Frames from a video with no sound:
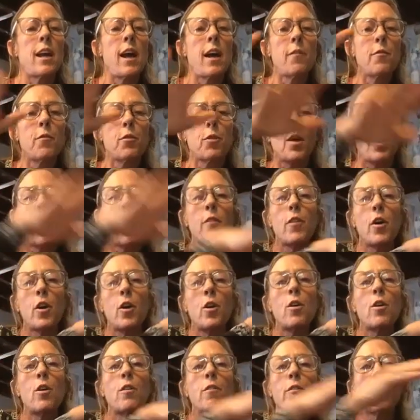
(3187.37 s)
Of
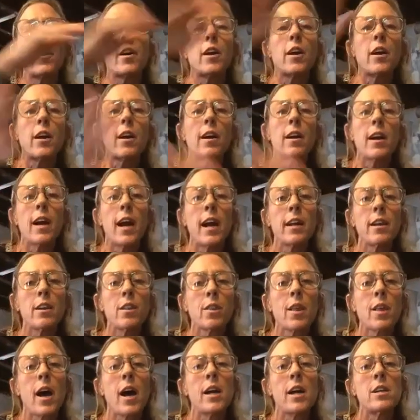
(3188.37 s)
over and
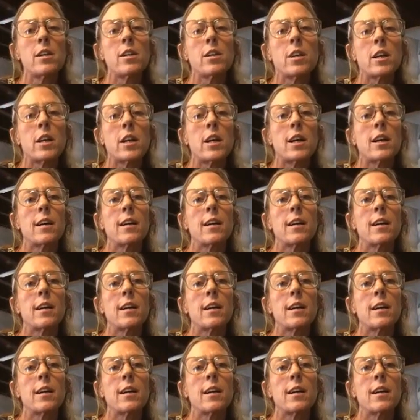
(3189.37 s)
under.